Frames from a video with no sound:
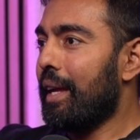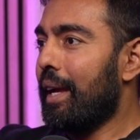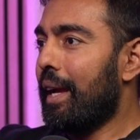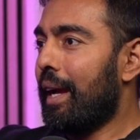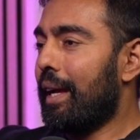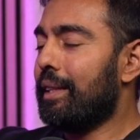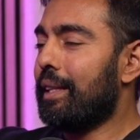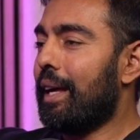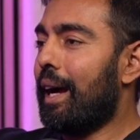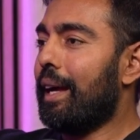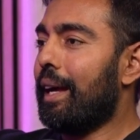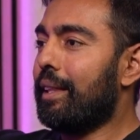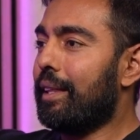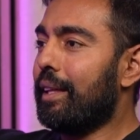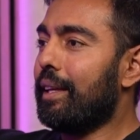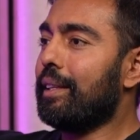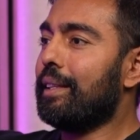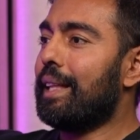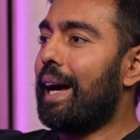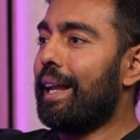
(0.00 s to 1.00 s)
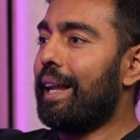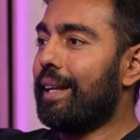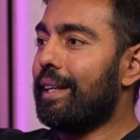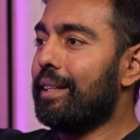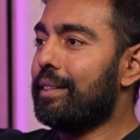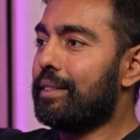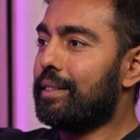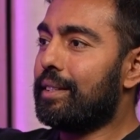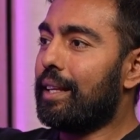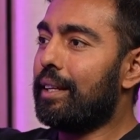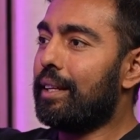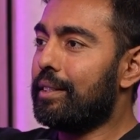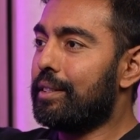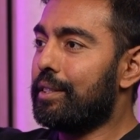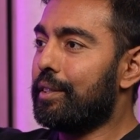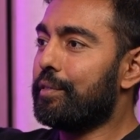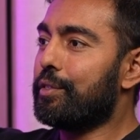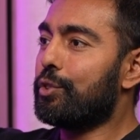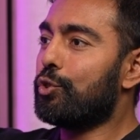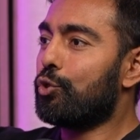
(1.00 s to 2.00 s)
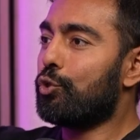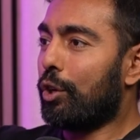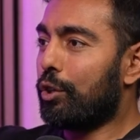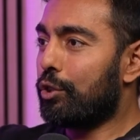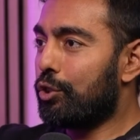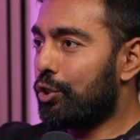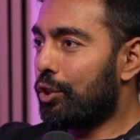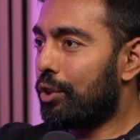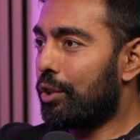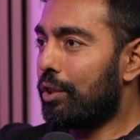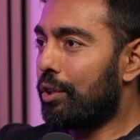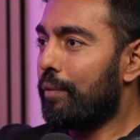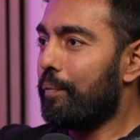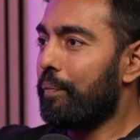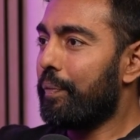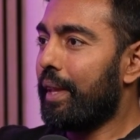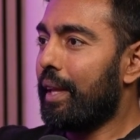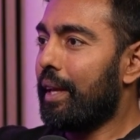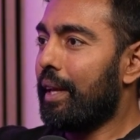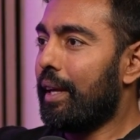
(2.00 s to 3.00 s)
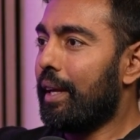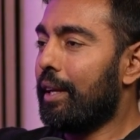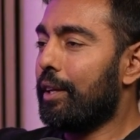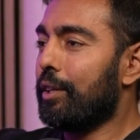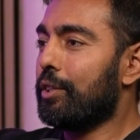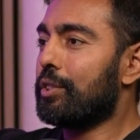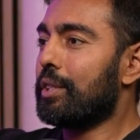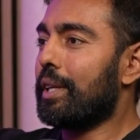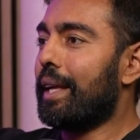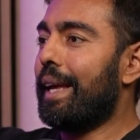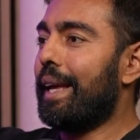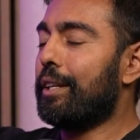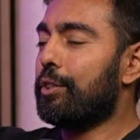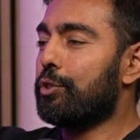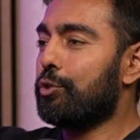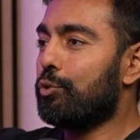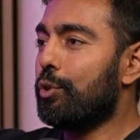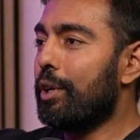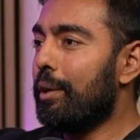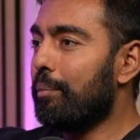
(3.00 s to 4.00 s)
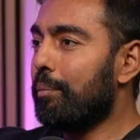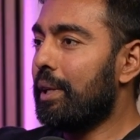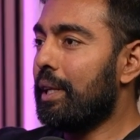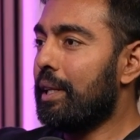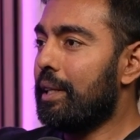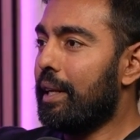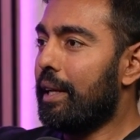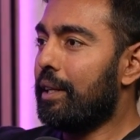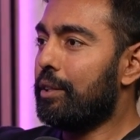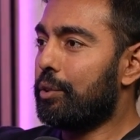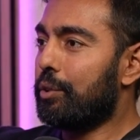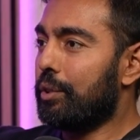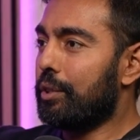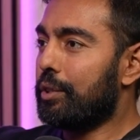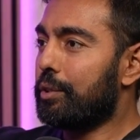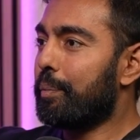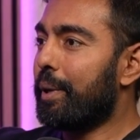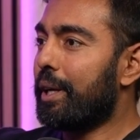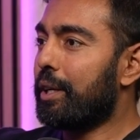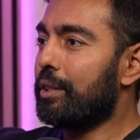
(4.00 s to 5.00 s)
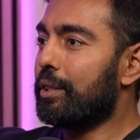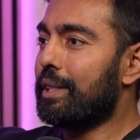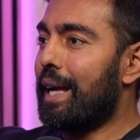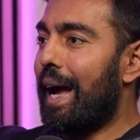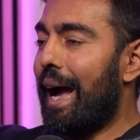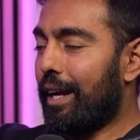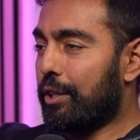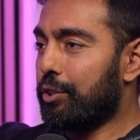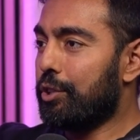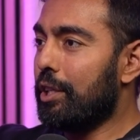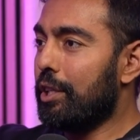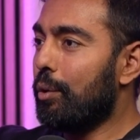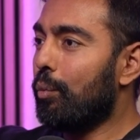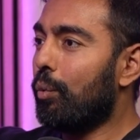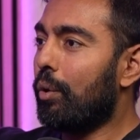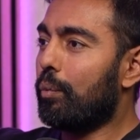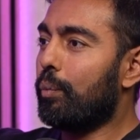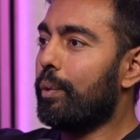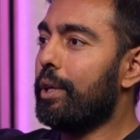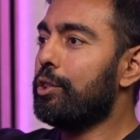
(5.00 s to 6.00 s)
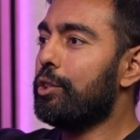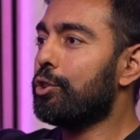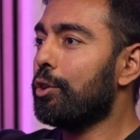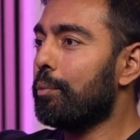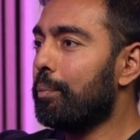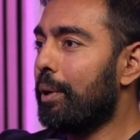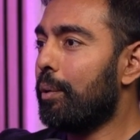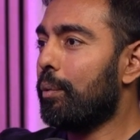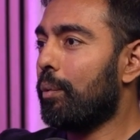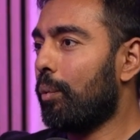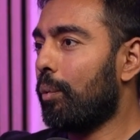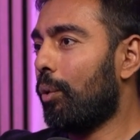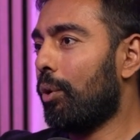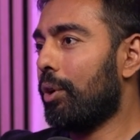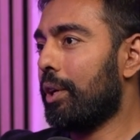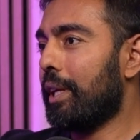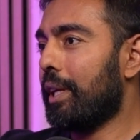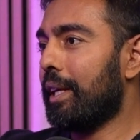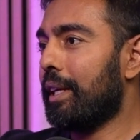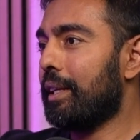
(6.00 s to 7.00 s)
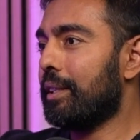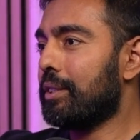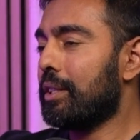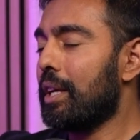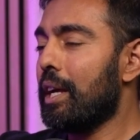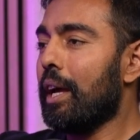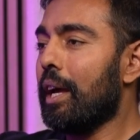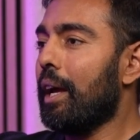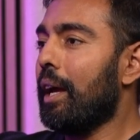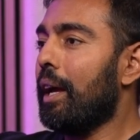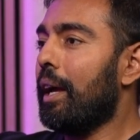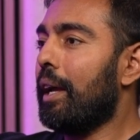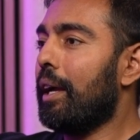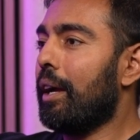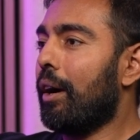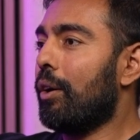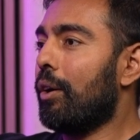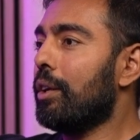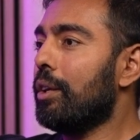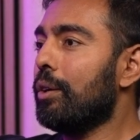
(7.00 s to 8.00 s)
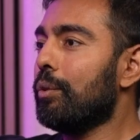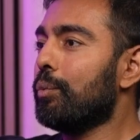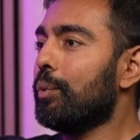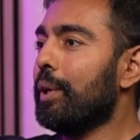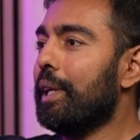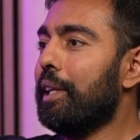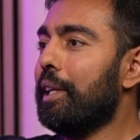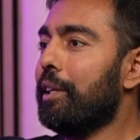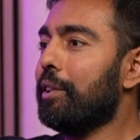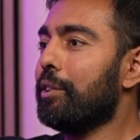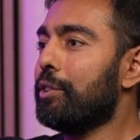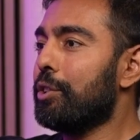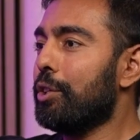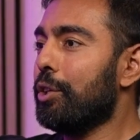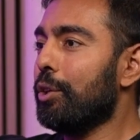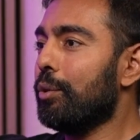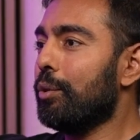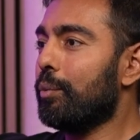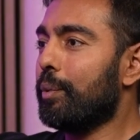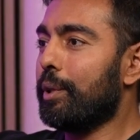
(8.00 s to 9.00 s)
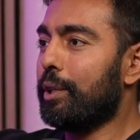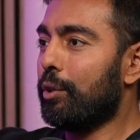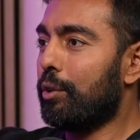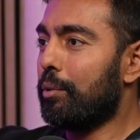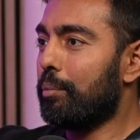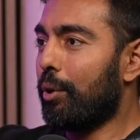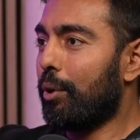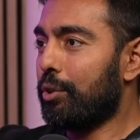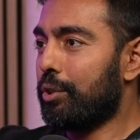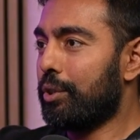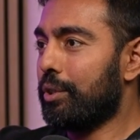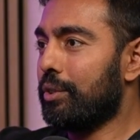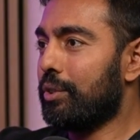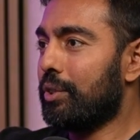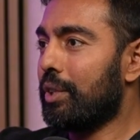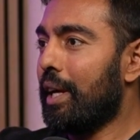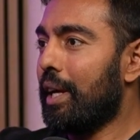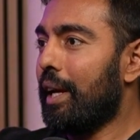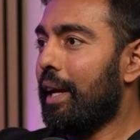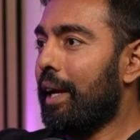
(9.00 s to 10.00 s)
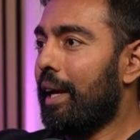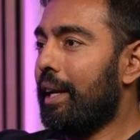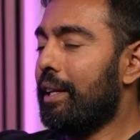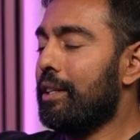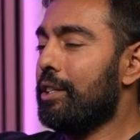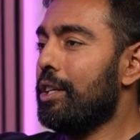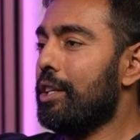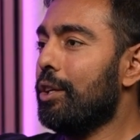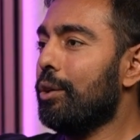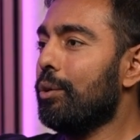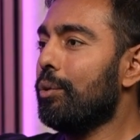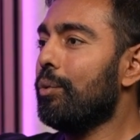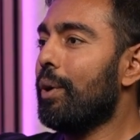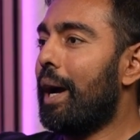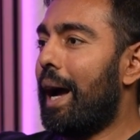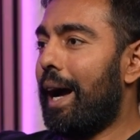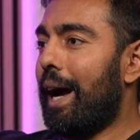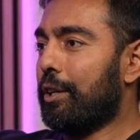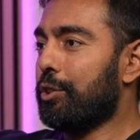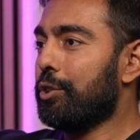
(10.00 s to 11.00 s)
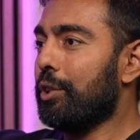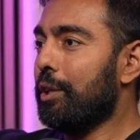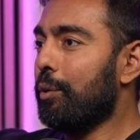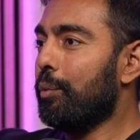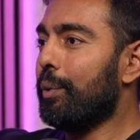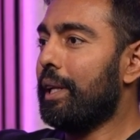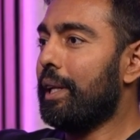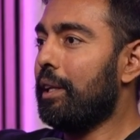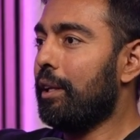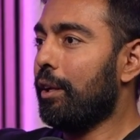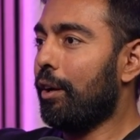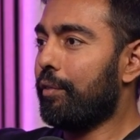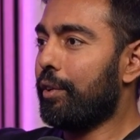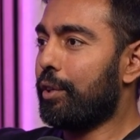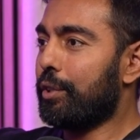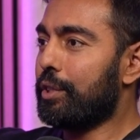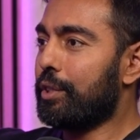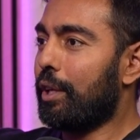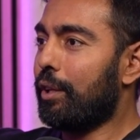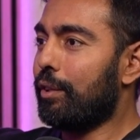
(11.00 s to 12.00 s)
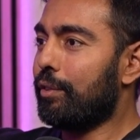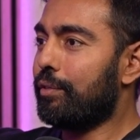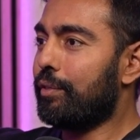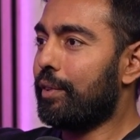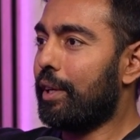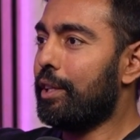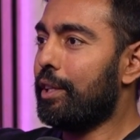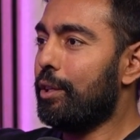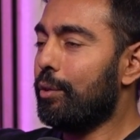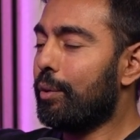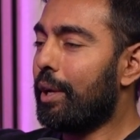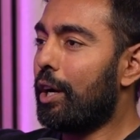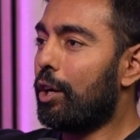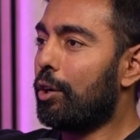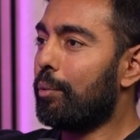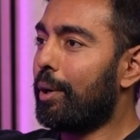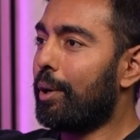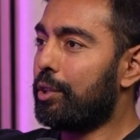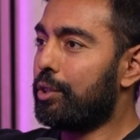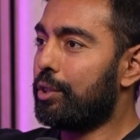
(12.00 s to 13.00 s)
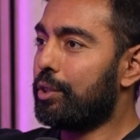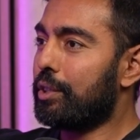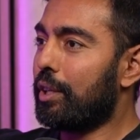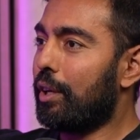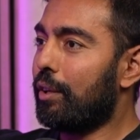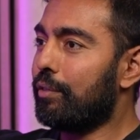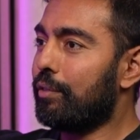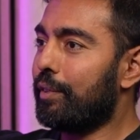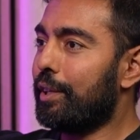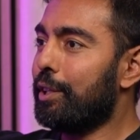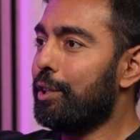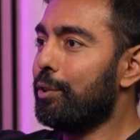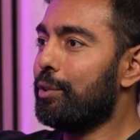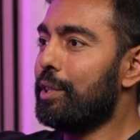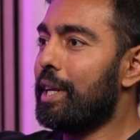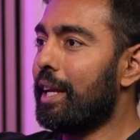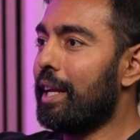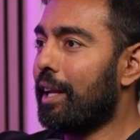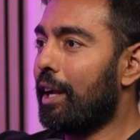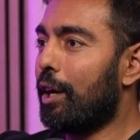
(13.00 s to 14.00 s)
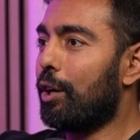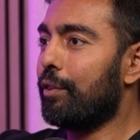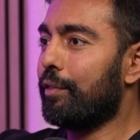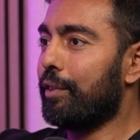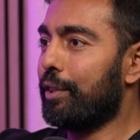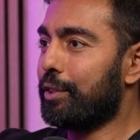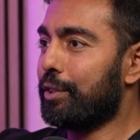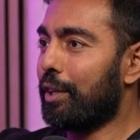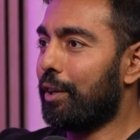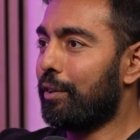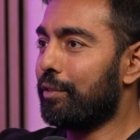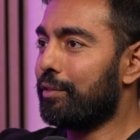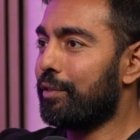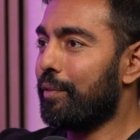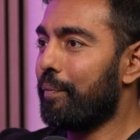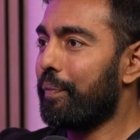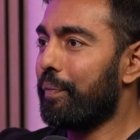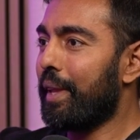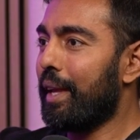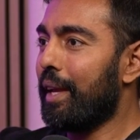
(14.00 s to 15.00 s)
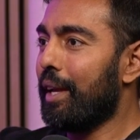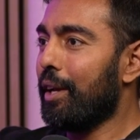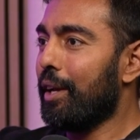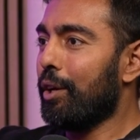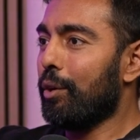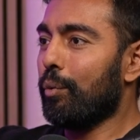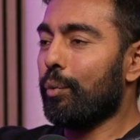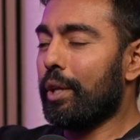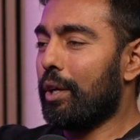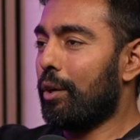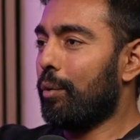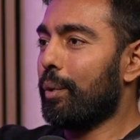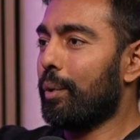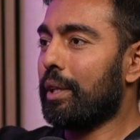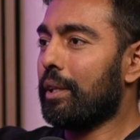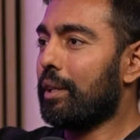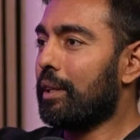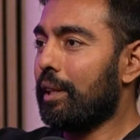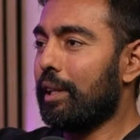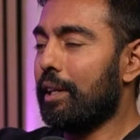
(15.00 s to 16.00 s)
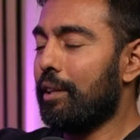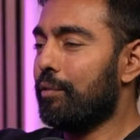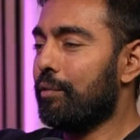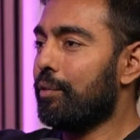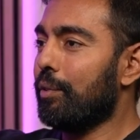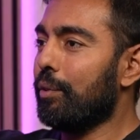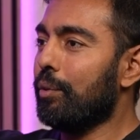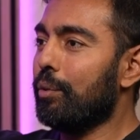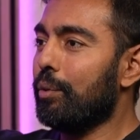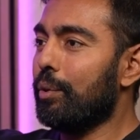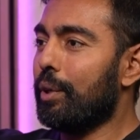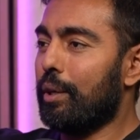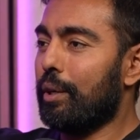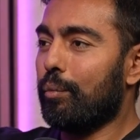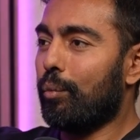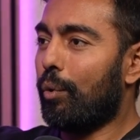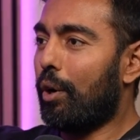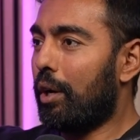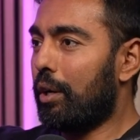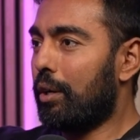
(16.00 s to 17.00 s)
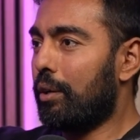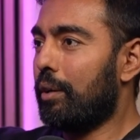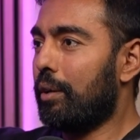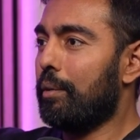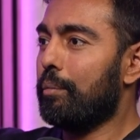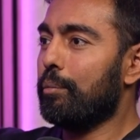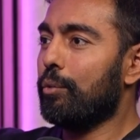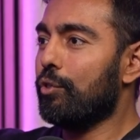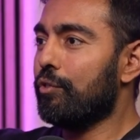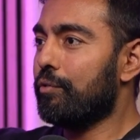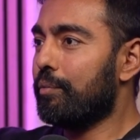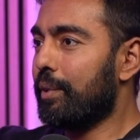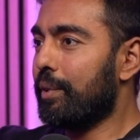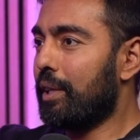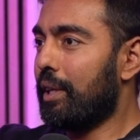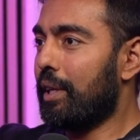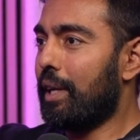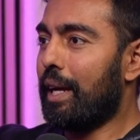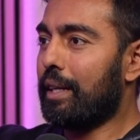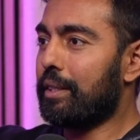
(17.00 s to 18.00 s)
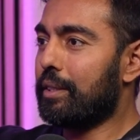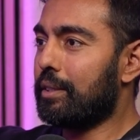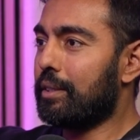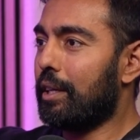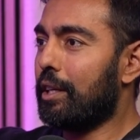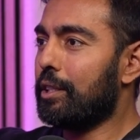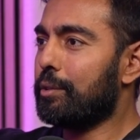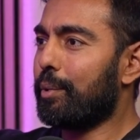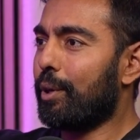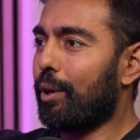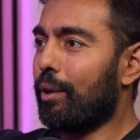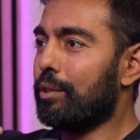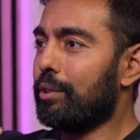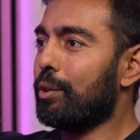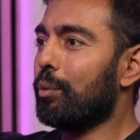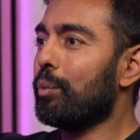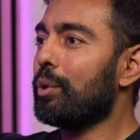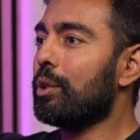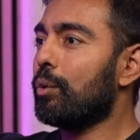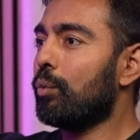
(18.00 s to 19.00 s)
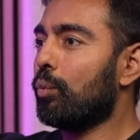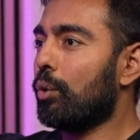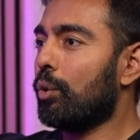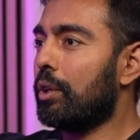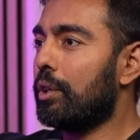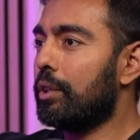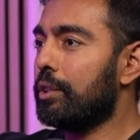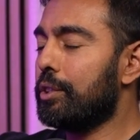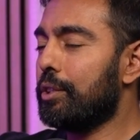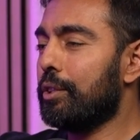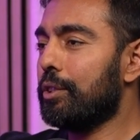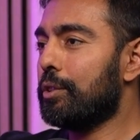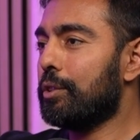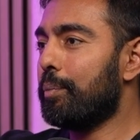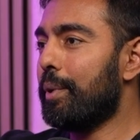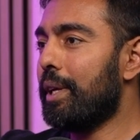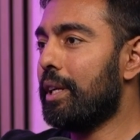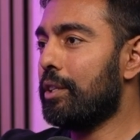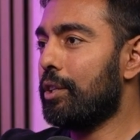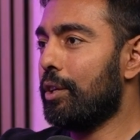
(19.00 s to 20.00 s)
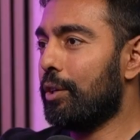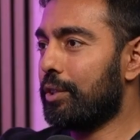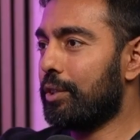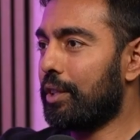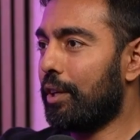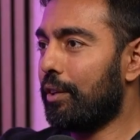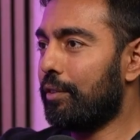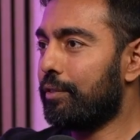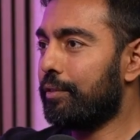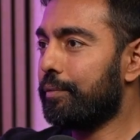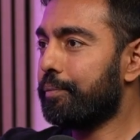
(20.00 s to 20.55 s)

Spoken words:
And I think that incentive structure is extremely dangerous because actually what we should be rewarding is, hey, are you really in tune with your emotions? Hey, do you actually really love yourself and you care about yourself and you take care of yourself? With clean food and water and movement and exercise, but also with the words you speak to yourself.